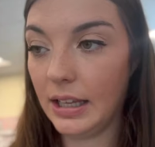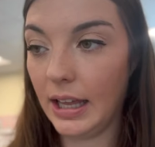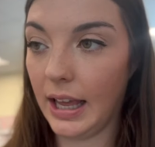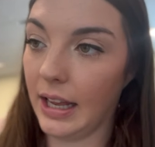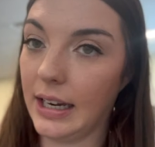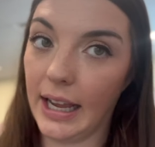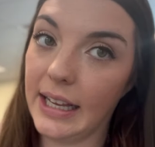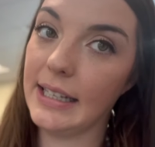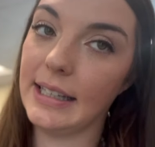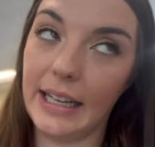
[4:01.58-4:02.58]
and I
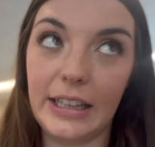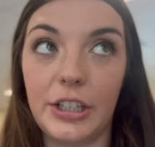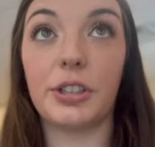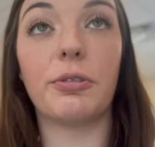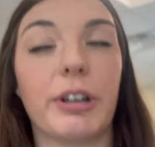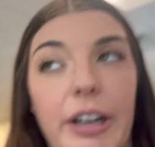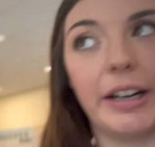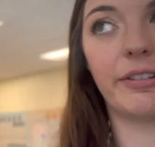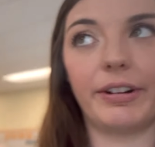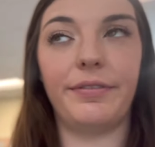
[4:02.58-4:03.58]
can, like, their score
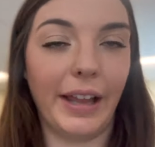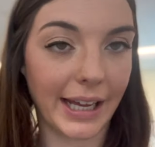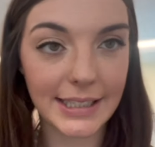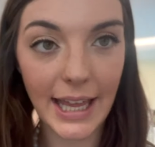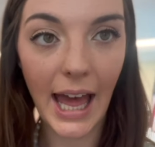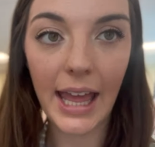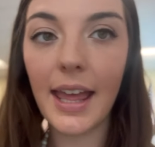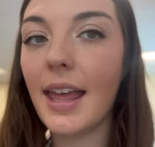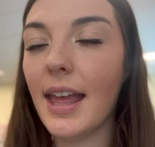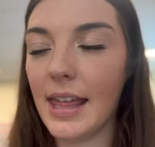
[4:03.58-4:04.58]
reflects that,
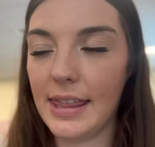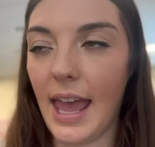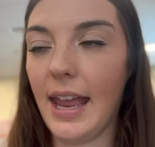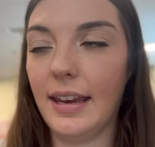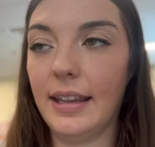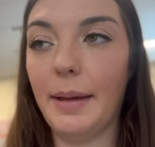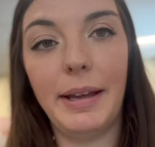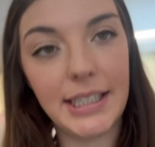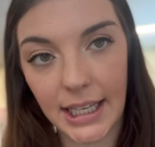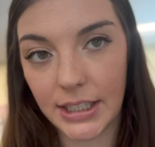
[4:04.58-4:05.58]
then that
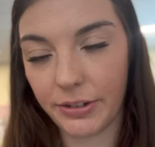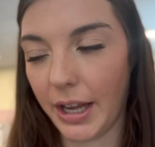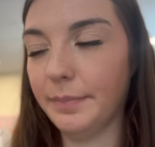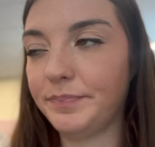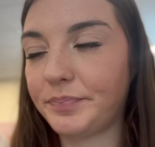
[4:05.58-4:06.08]
makes sense, right?